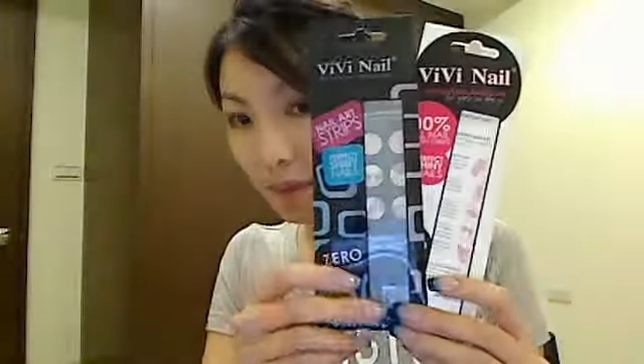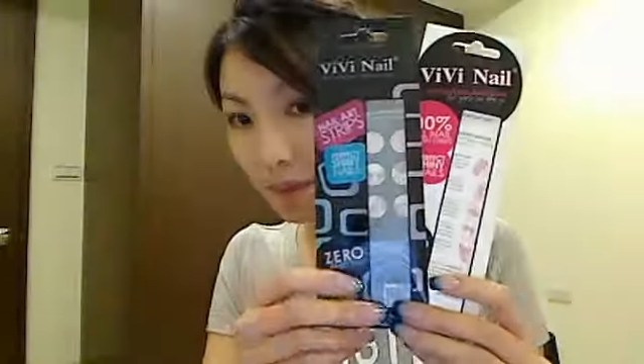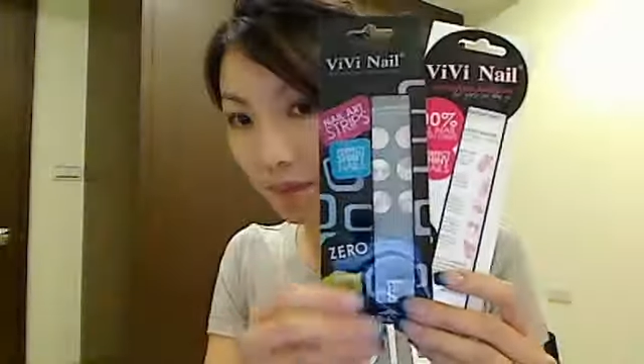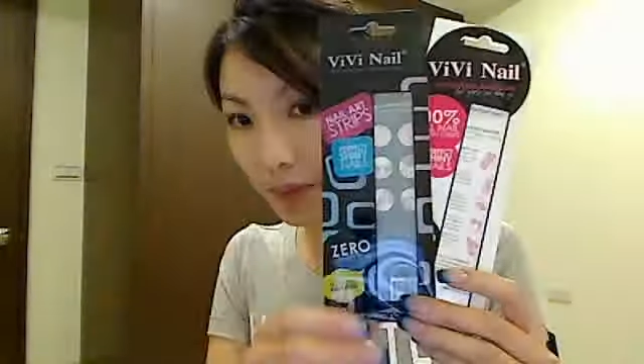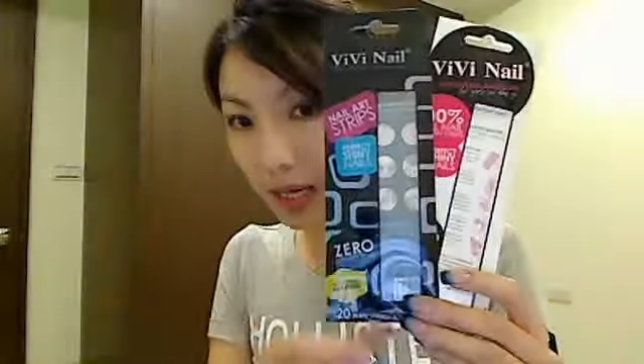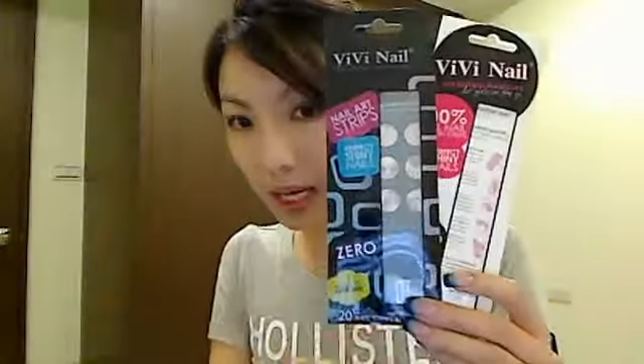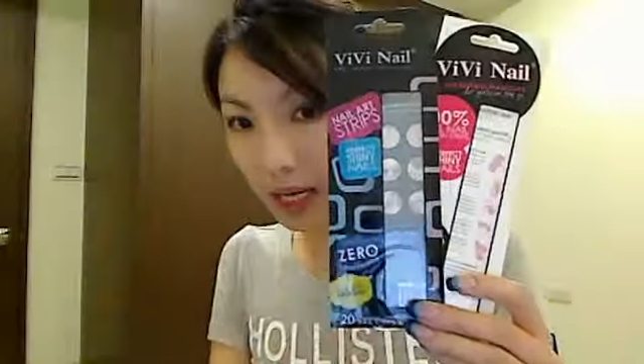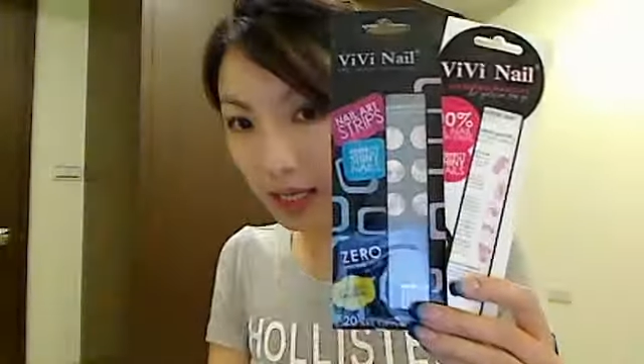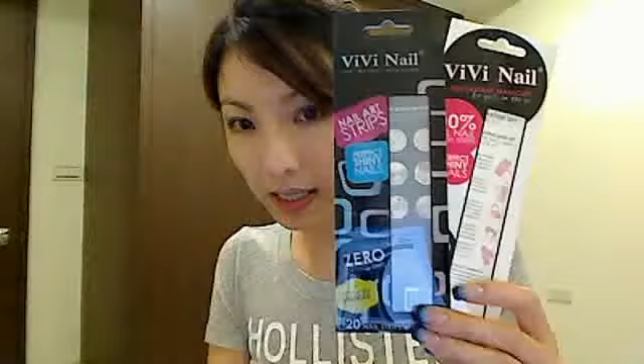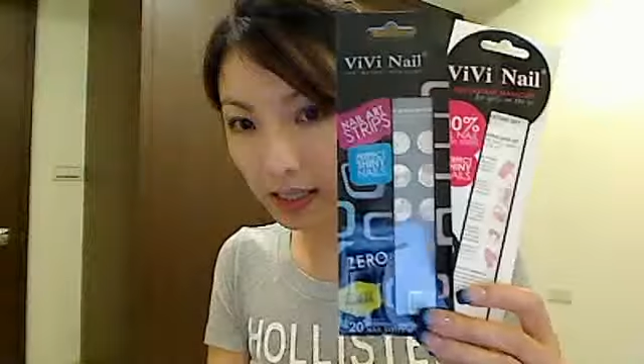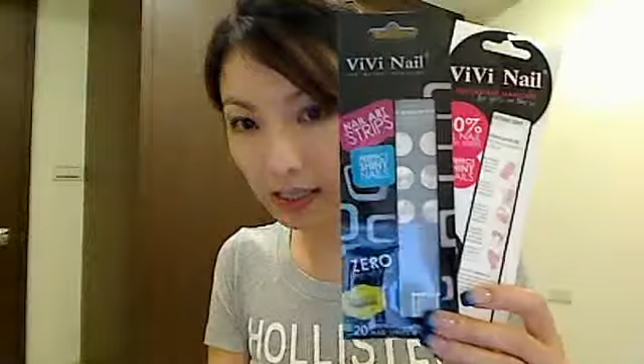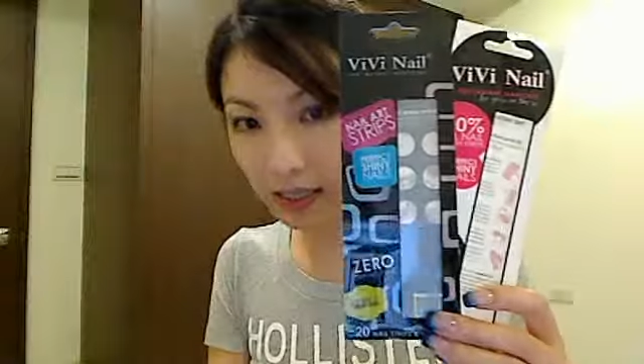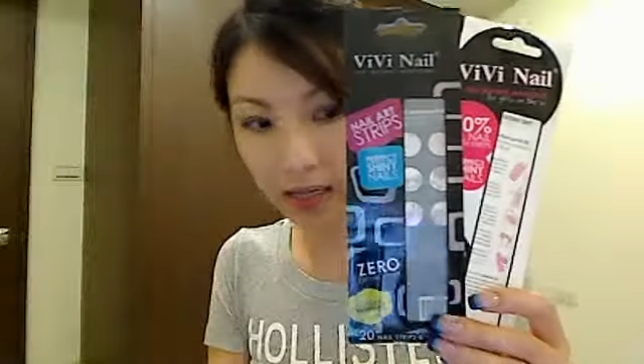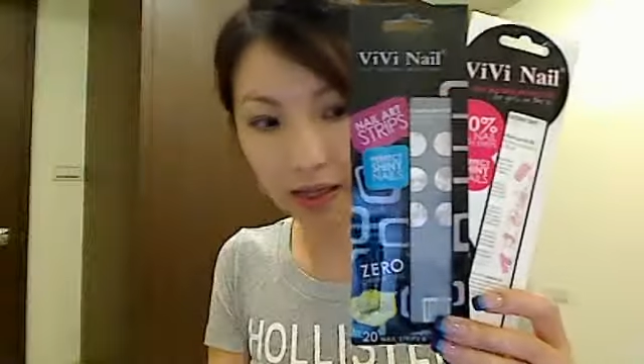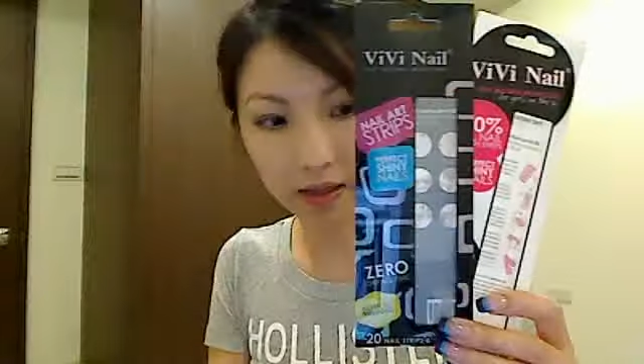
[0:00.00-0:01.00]

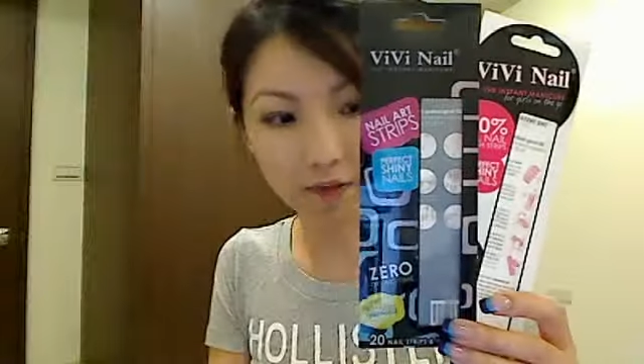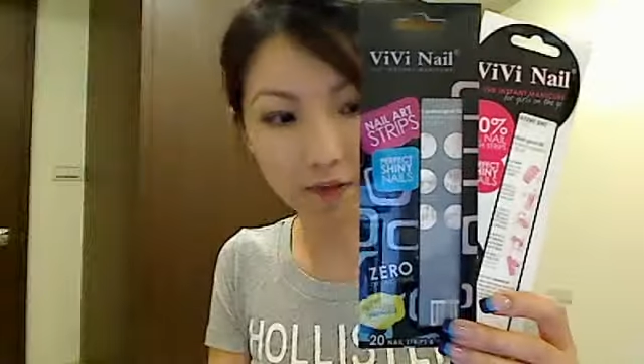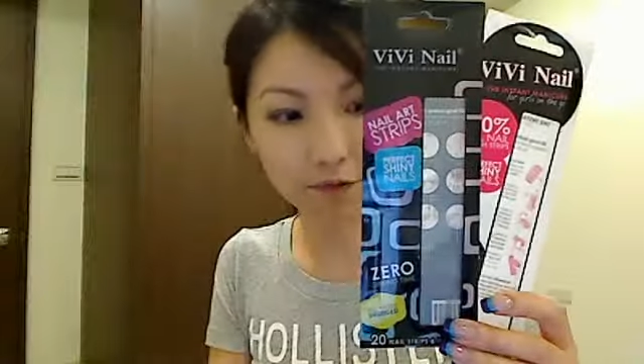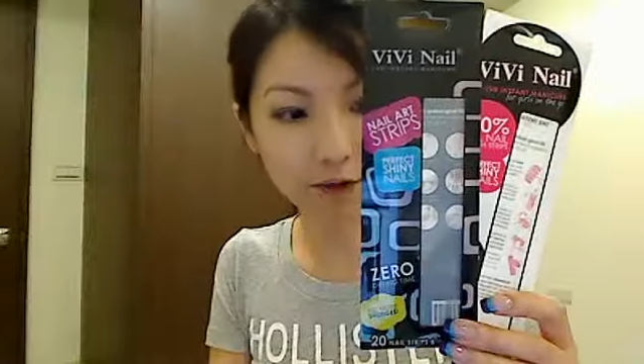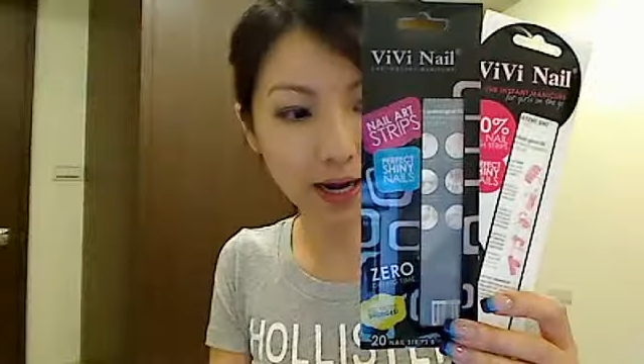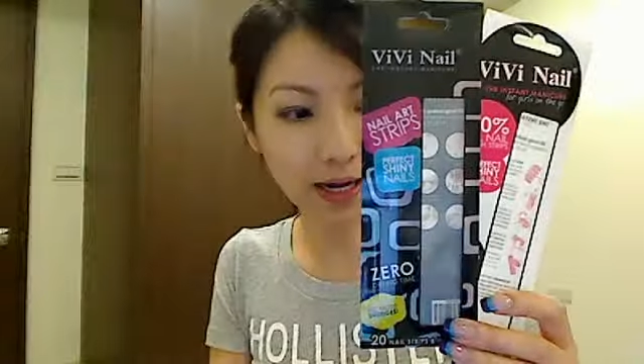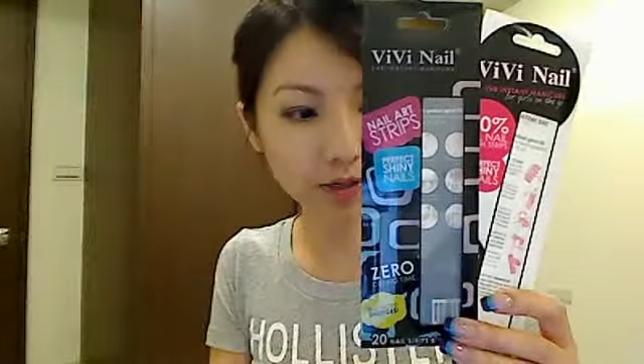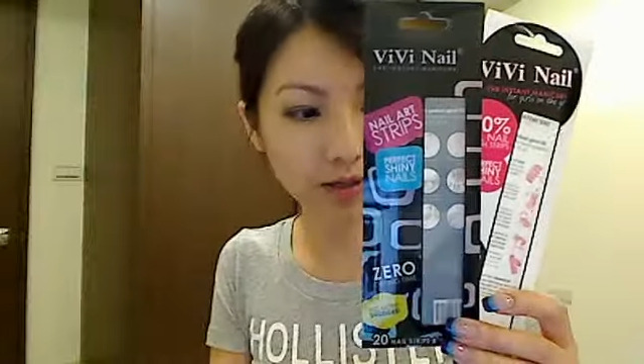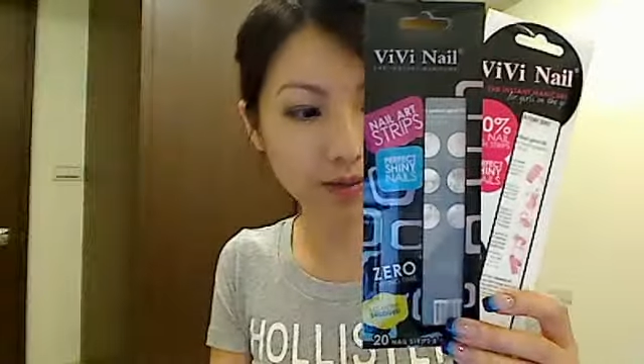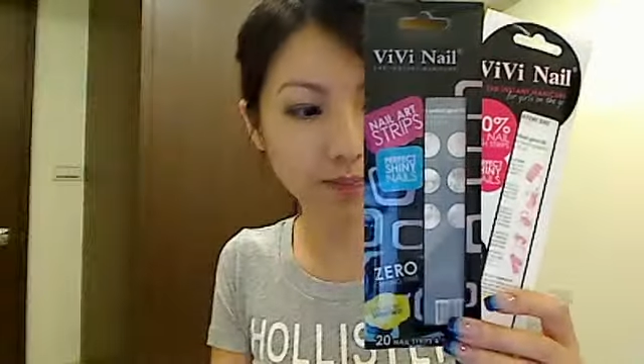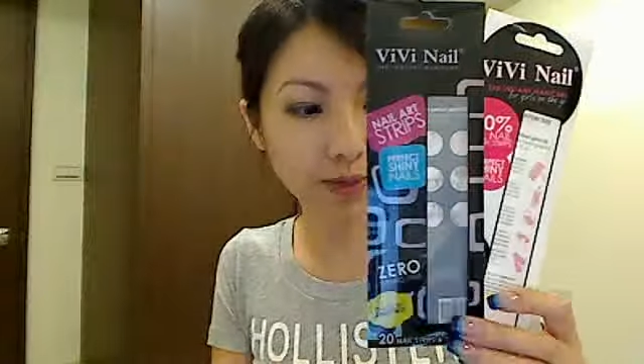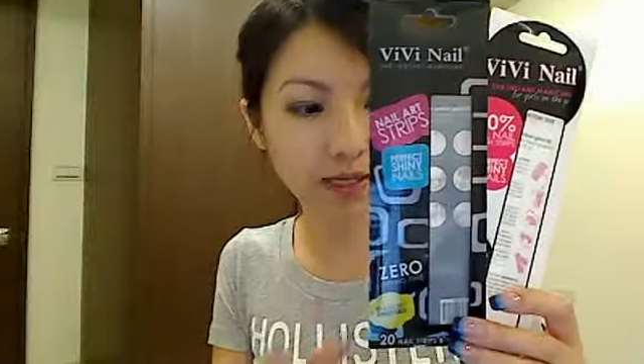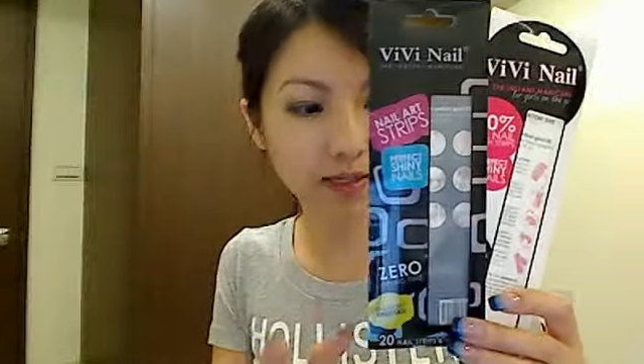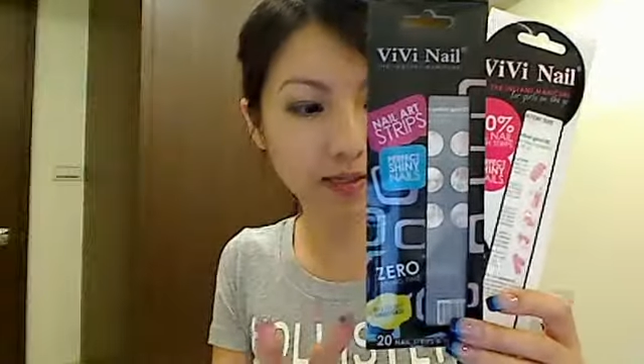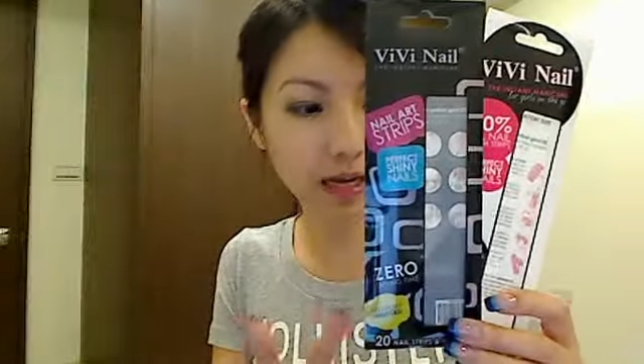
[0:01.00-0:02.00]
because
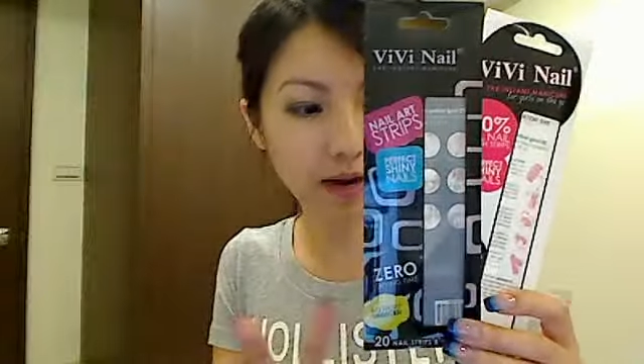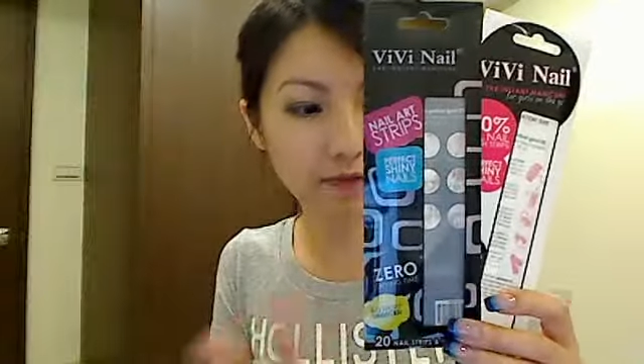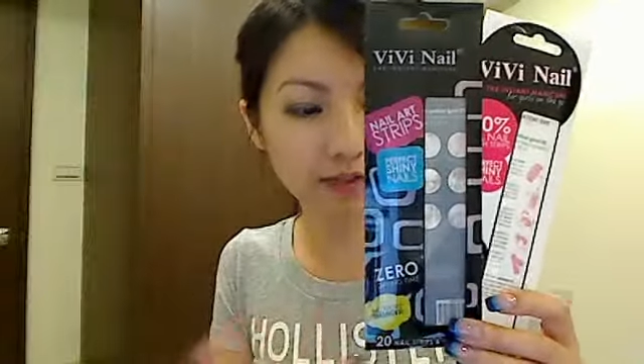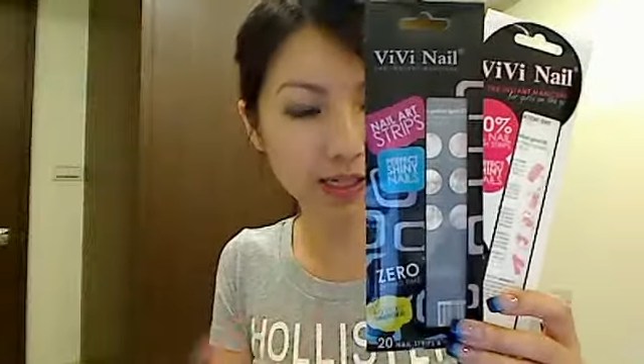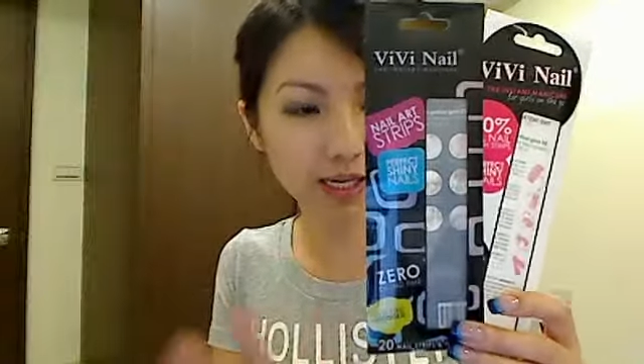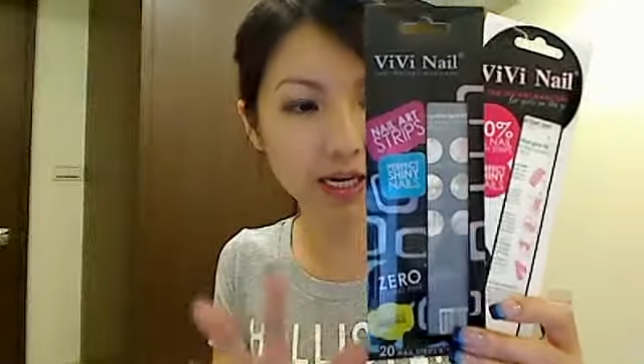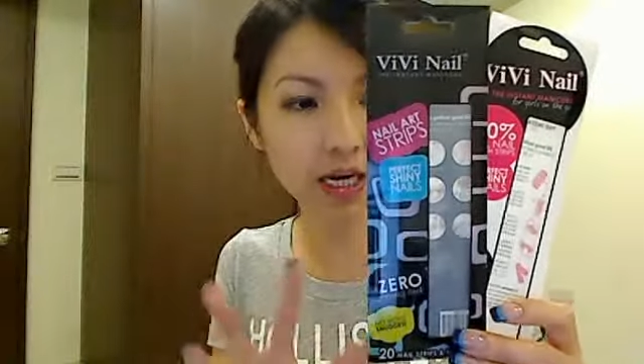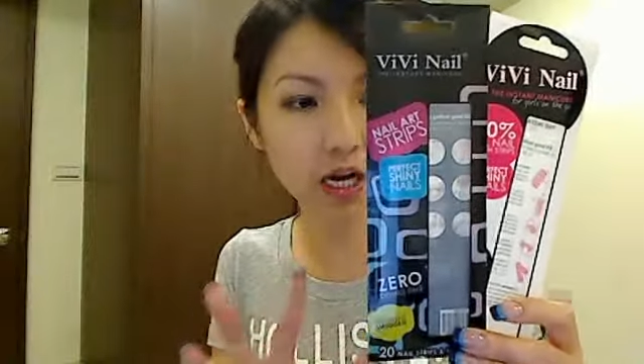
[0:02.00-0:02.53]
because I've seen